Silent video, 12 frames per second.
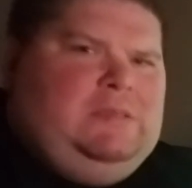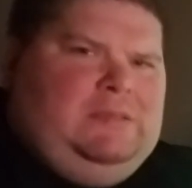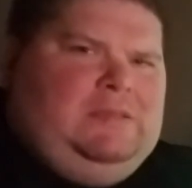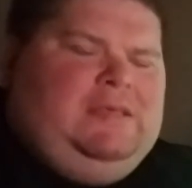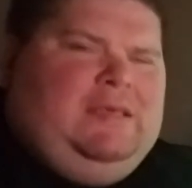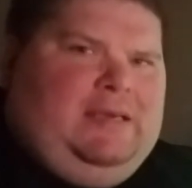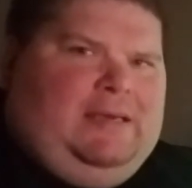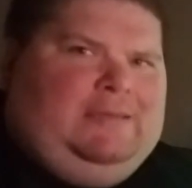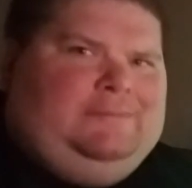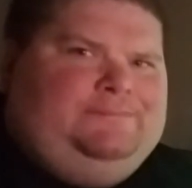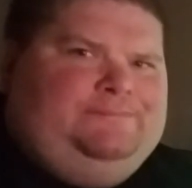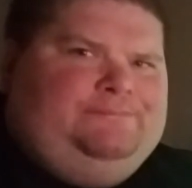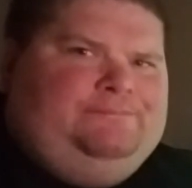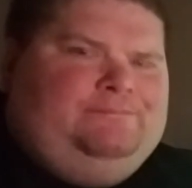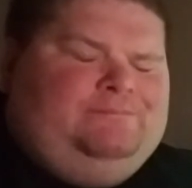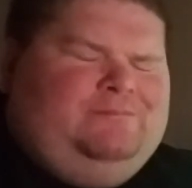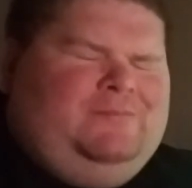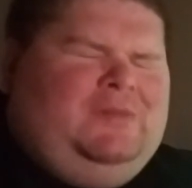yeah,
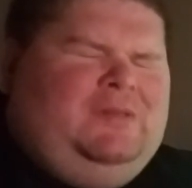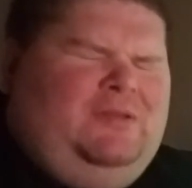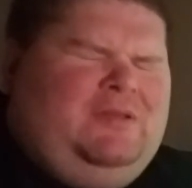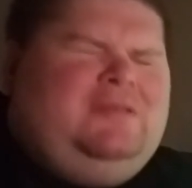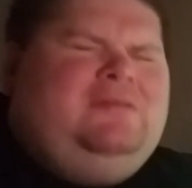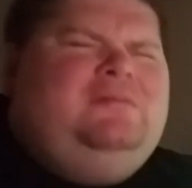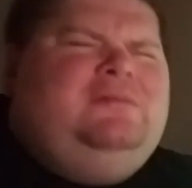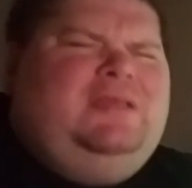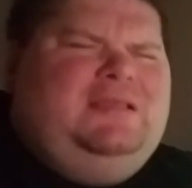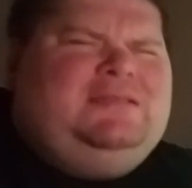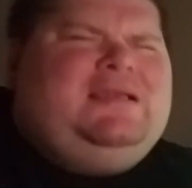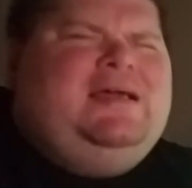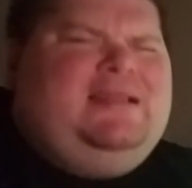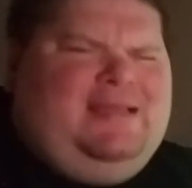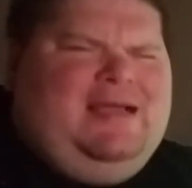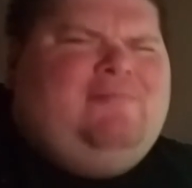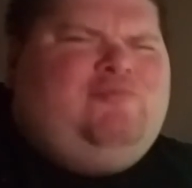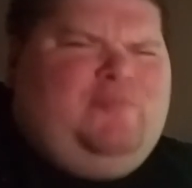look, it's kind of
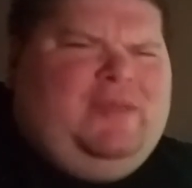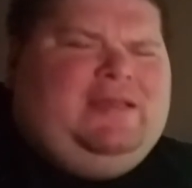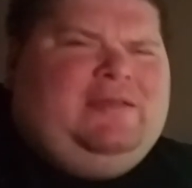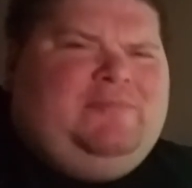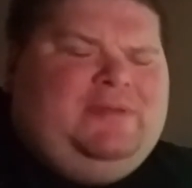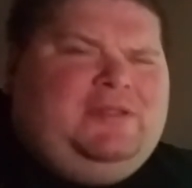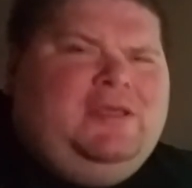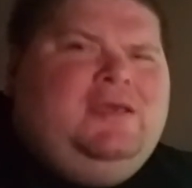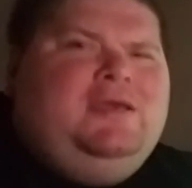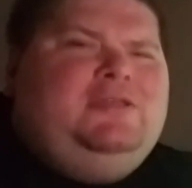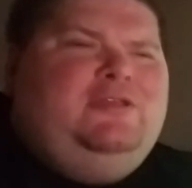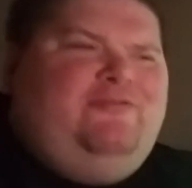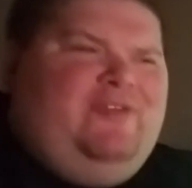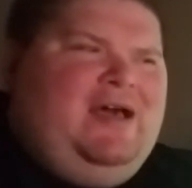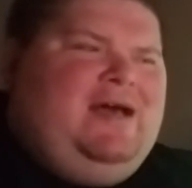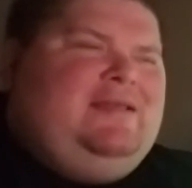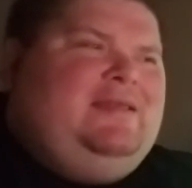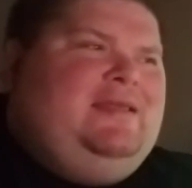complicated, but you've
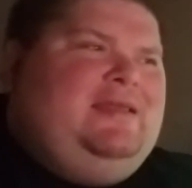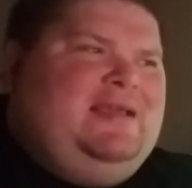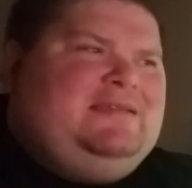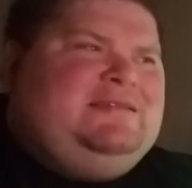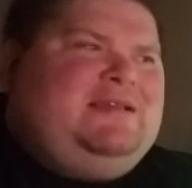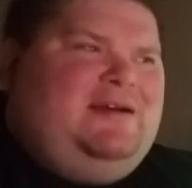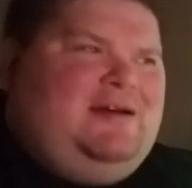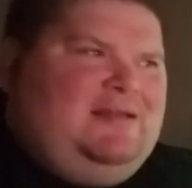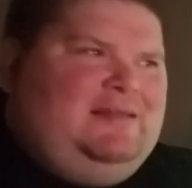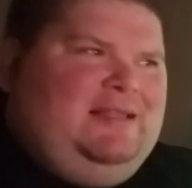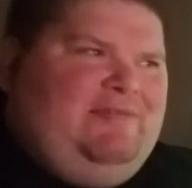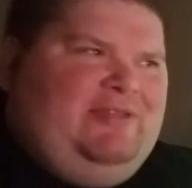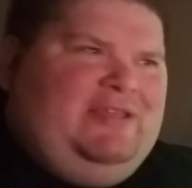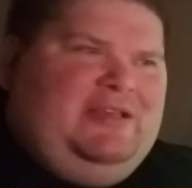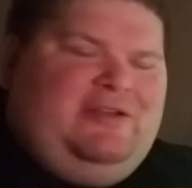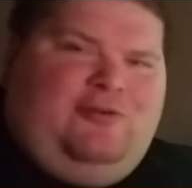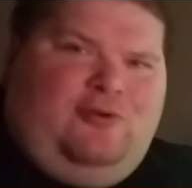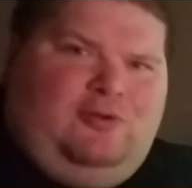got an ex-con living in
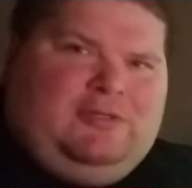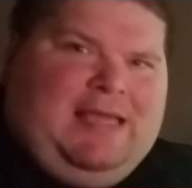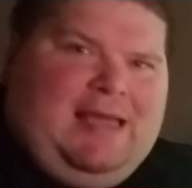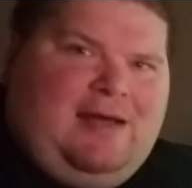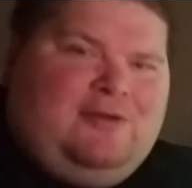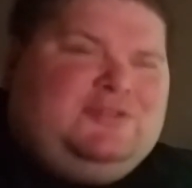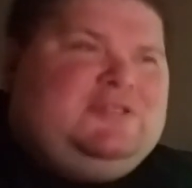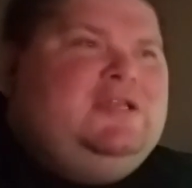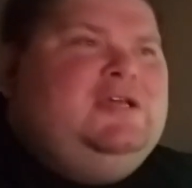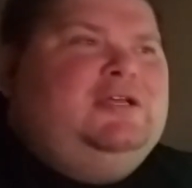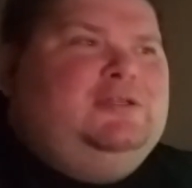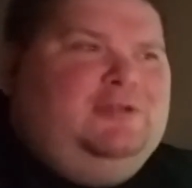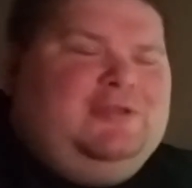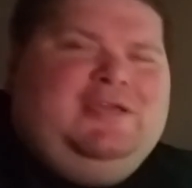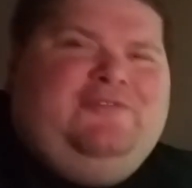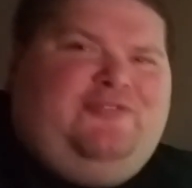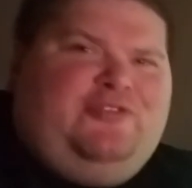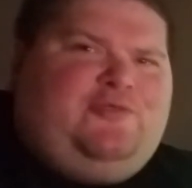an old house looking
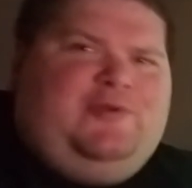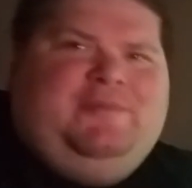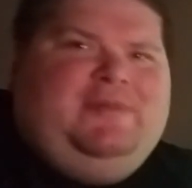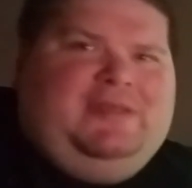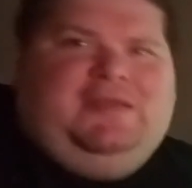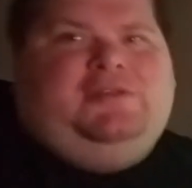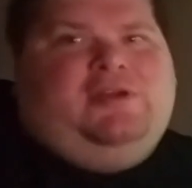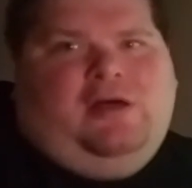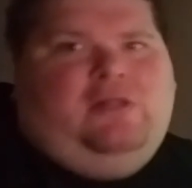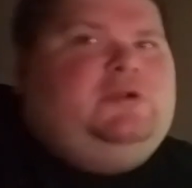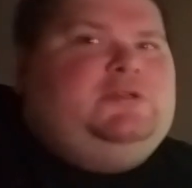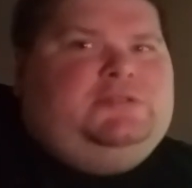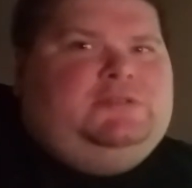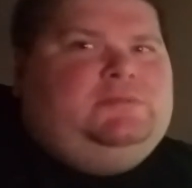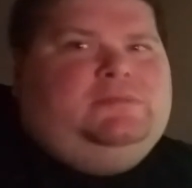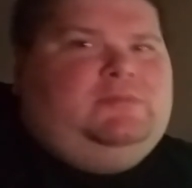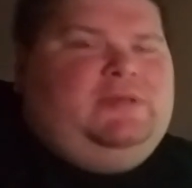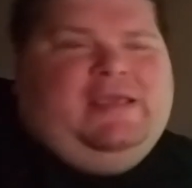for $3 million,
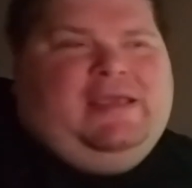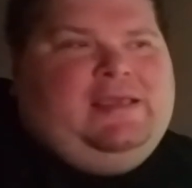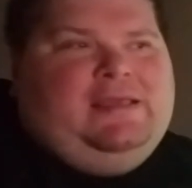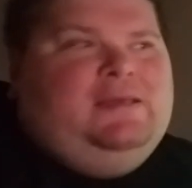okay?